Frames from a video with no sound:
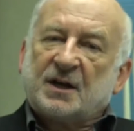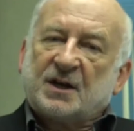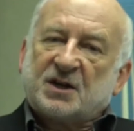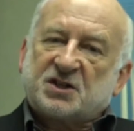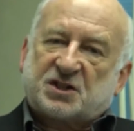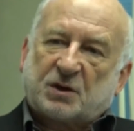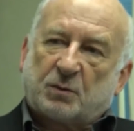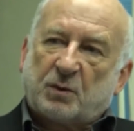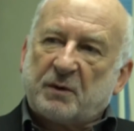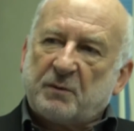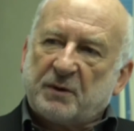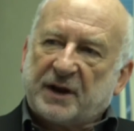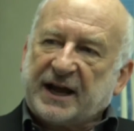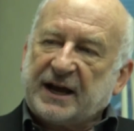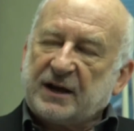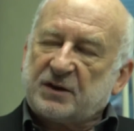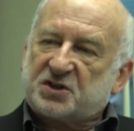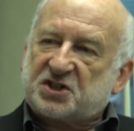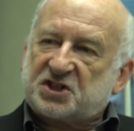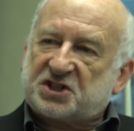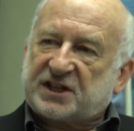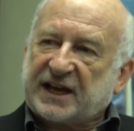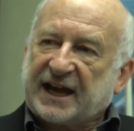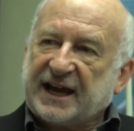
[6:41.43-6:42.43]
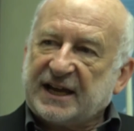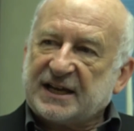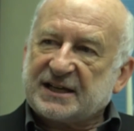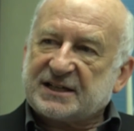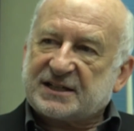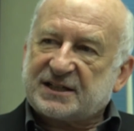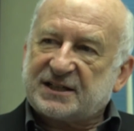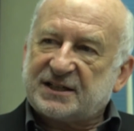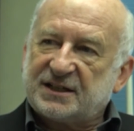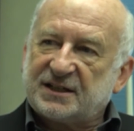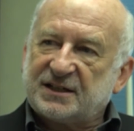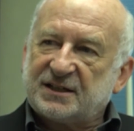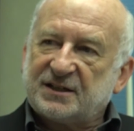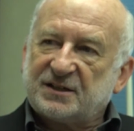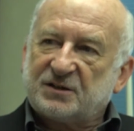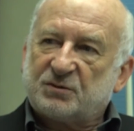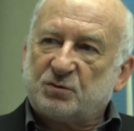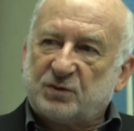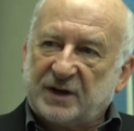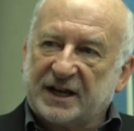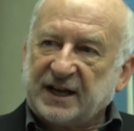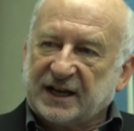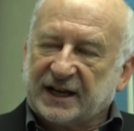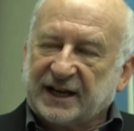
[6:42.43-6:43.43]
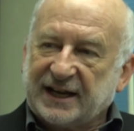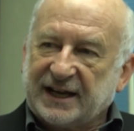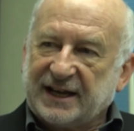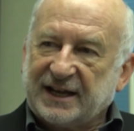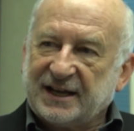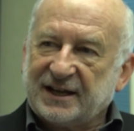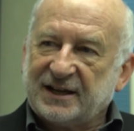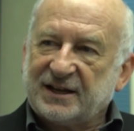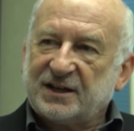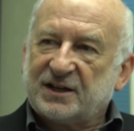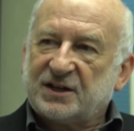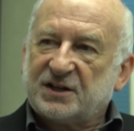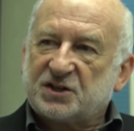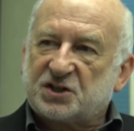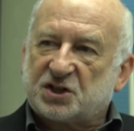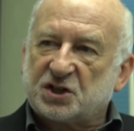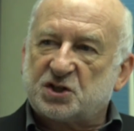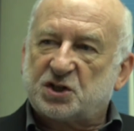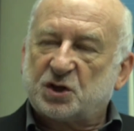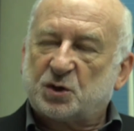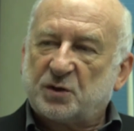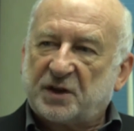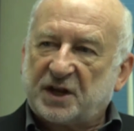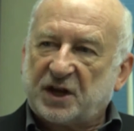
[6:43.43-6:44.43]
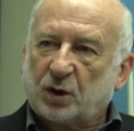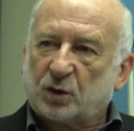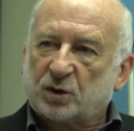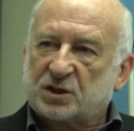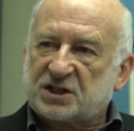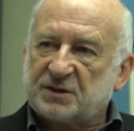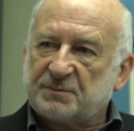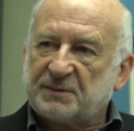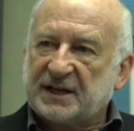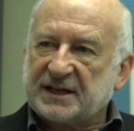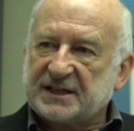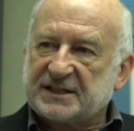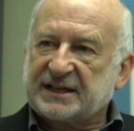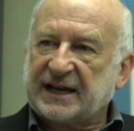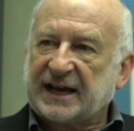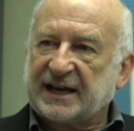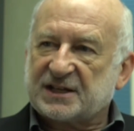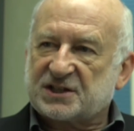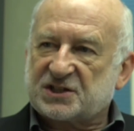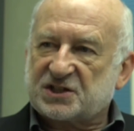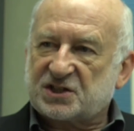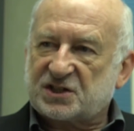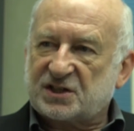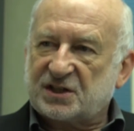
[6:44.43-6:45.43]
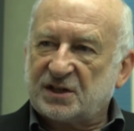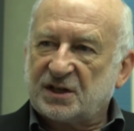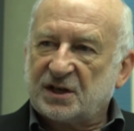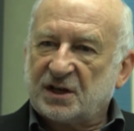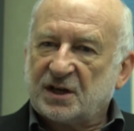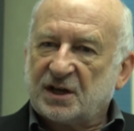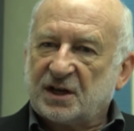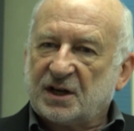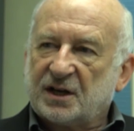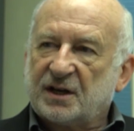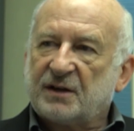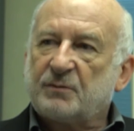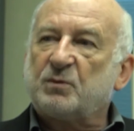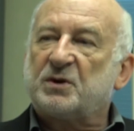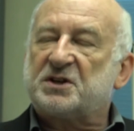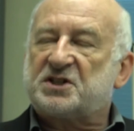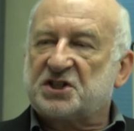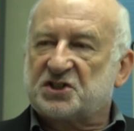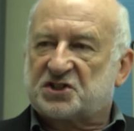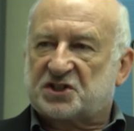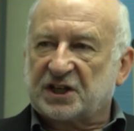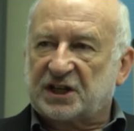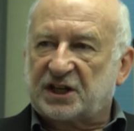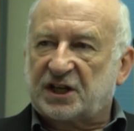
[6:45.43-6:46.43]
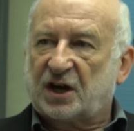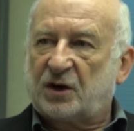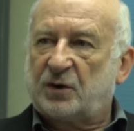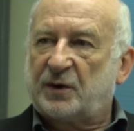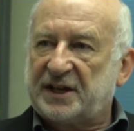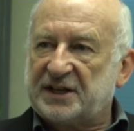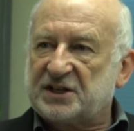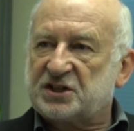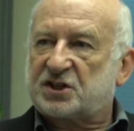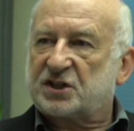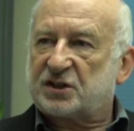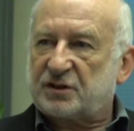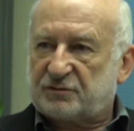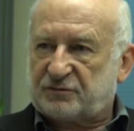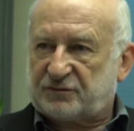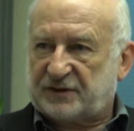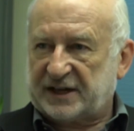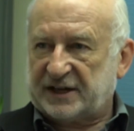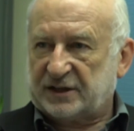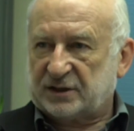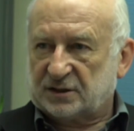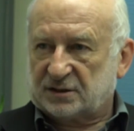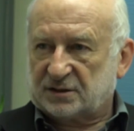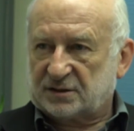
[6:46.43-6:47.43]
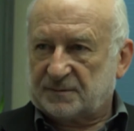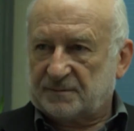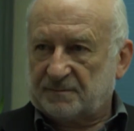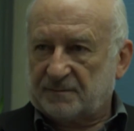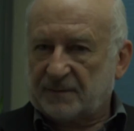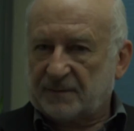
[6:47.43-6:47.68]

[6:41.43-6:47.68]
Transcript: So we were now set, really, to do the ultimate test, which is to go into the field.